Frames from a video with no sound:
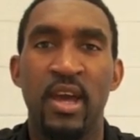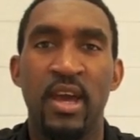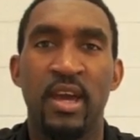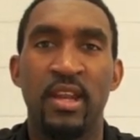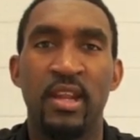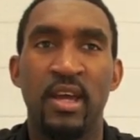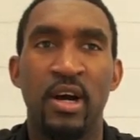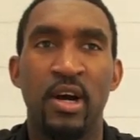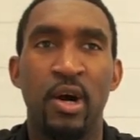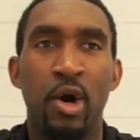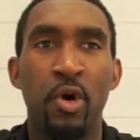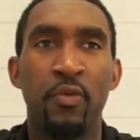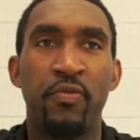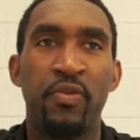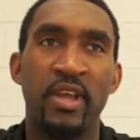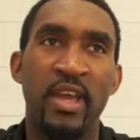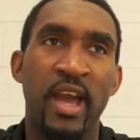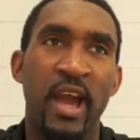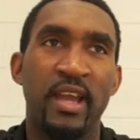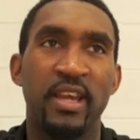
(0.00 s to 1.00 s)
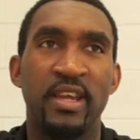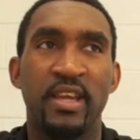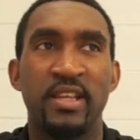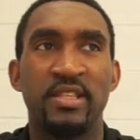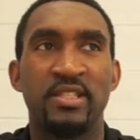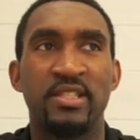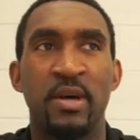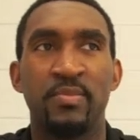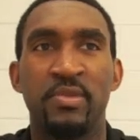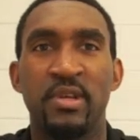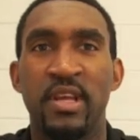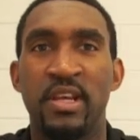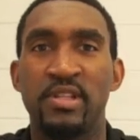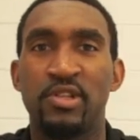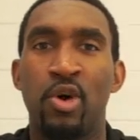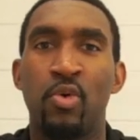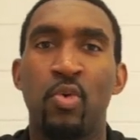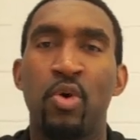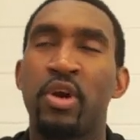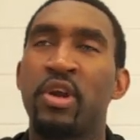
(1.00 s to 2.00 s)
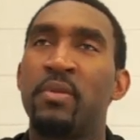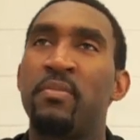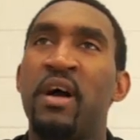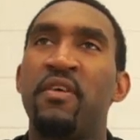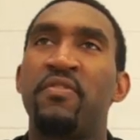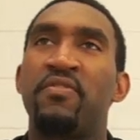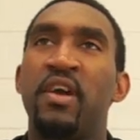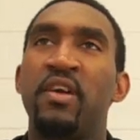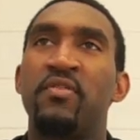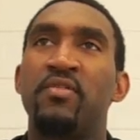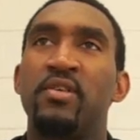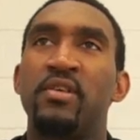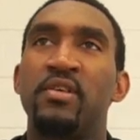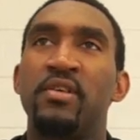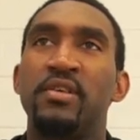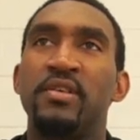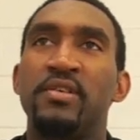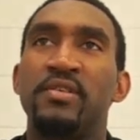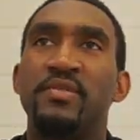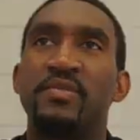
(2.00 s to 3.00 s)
and uh, hopefully I can get something that's going to work in my favor.